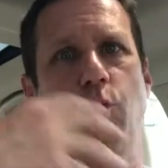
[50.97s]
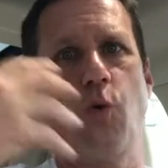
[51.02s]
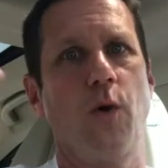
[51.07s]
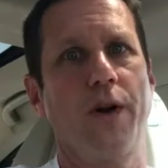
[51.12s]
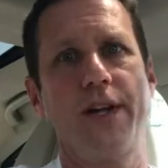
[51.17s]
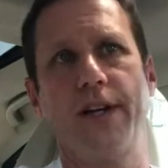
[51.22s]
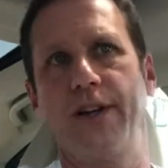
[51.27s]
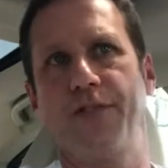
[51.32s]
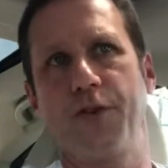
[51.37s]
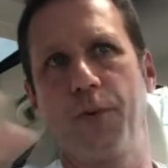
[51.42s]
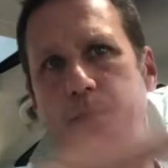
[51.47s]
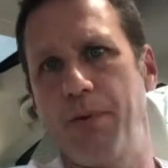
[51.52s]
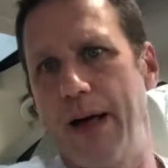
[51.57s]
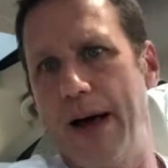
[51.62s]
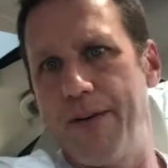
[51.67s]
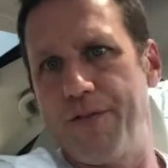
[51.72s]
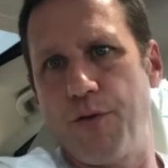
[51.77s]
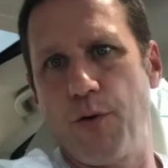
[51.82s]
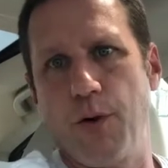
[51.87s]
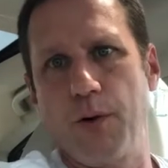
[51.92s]
20 different
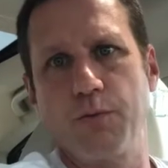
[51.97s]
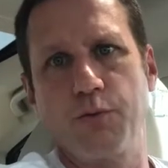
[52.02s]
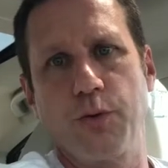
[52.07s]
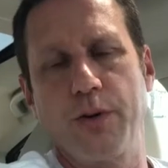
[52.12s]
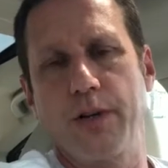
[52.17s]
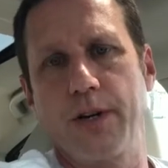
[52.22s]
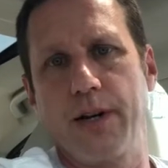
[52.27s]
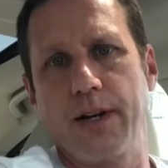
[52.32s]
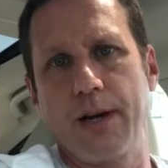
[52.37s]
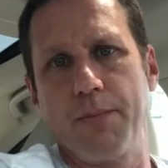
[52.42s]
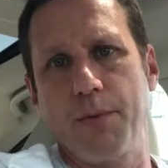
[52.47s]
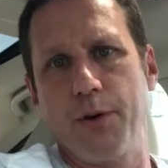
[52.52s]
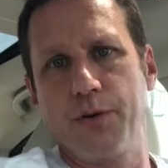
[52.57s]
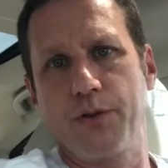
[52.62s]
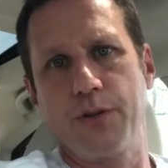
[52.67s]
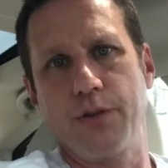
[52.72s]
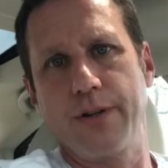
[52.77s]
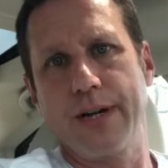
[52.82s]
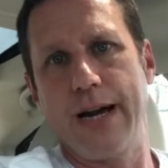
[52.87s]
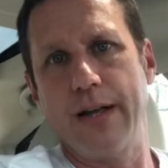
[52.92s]
platforms when you're going to get
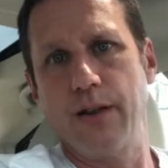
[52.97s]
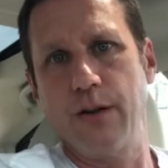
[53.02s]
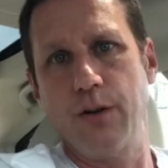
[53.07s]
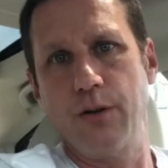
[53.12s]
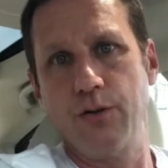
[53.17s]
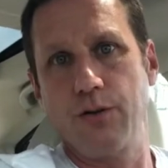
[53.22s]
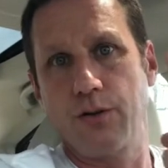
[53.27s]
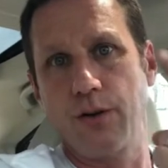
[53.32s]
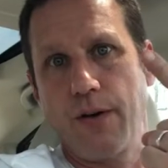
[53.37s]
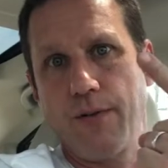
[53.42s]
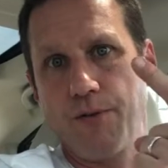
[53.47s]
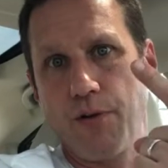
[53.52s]
most of your downloads